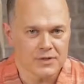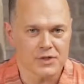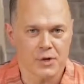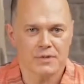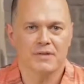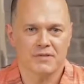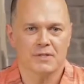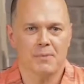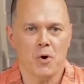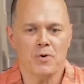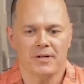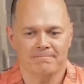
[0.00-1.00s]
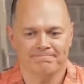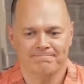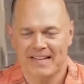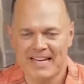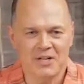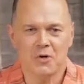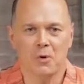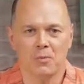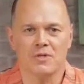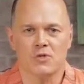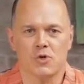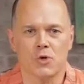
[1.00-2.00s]
As Joseph spoke, he knew it
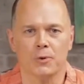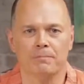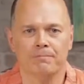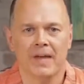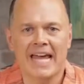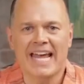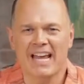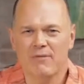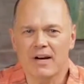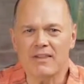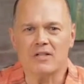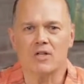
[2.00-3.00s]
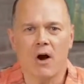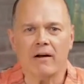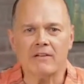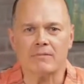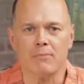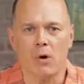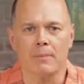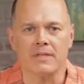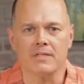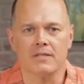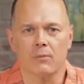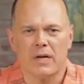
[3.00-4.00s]
was true. Even in the darkest
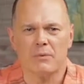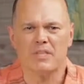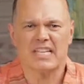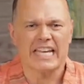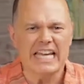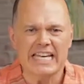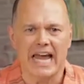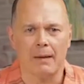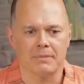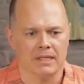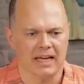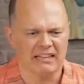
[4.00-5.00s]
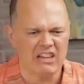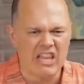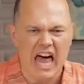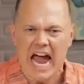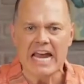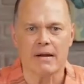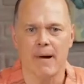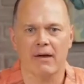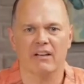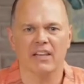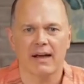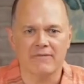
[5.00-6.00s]
moments, when he was kidnapped and lied
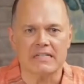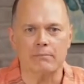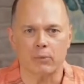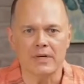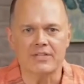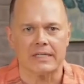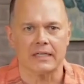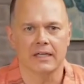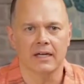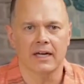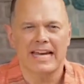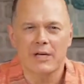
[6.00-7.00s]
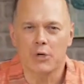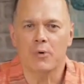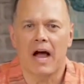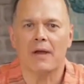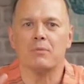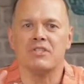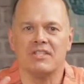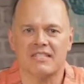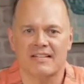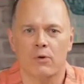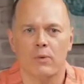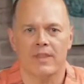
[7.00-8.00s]
about and left in prison, he knew God was
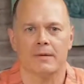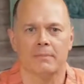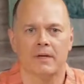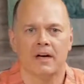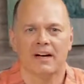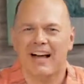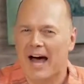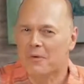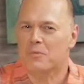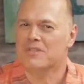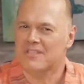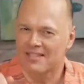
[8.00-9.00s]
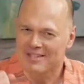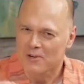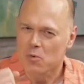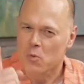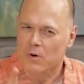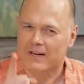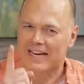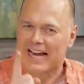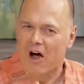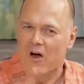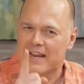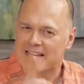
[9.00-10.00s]
still with him. God was still
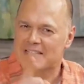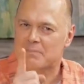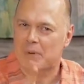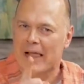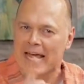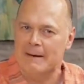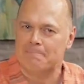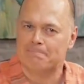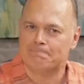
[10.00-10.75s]
working on his plan.